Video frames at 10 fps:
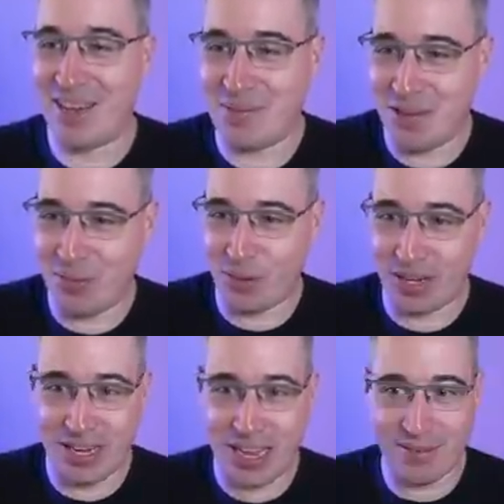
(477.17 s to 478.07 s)
um, if
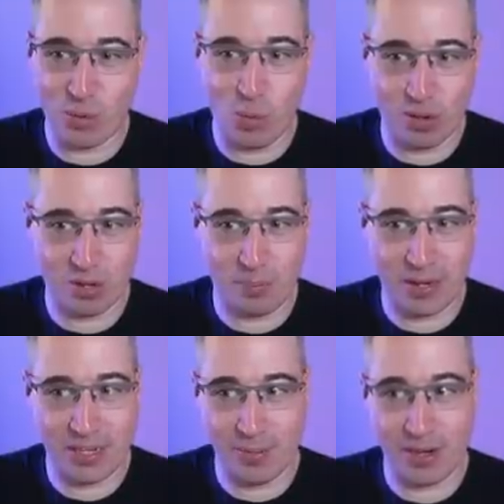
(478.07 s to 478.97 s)
we're going to have it work
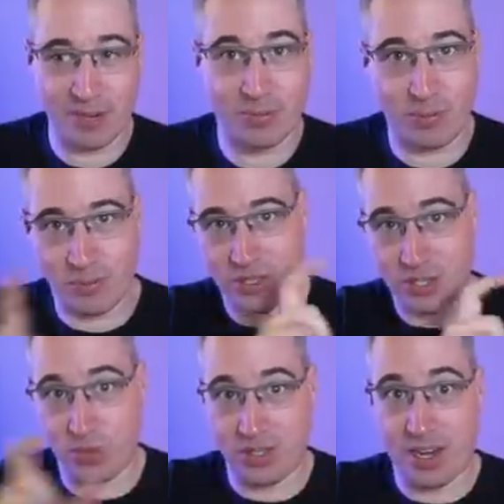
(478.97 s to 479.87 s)
by coming off
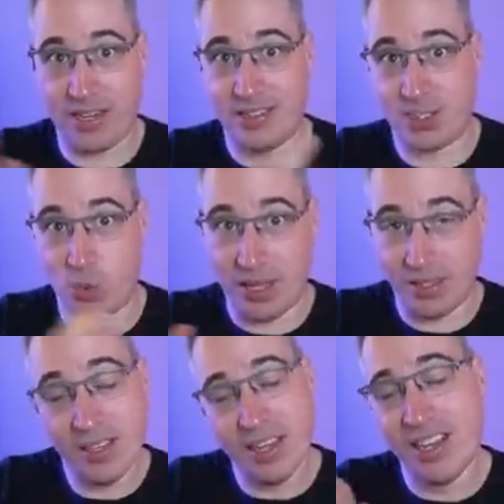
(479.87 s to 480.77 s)
the two sides as
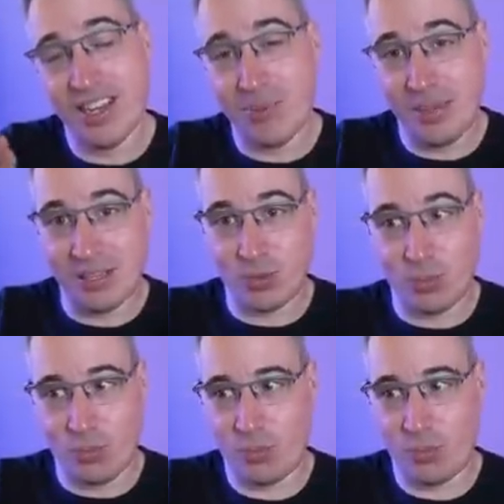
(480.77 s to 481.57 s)
well. Because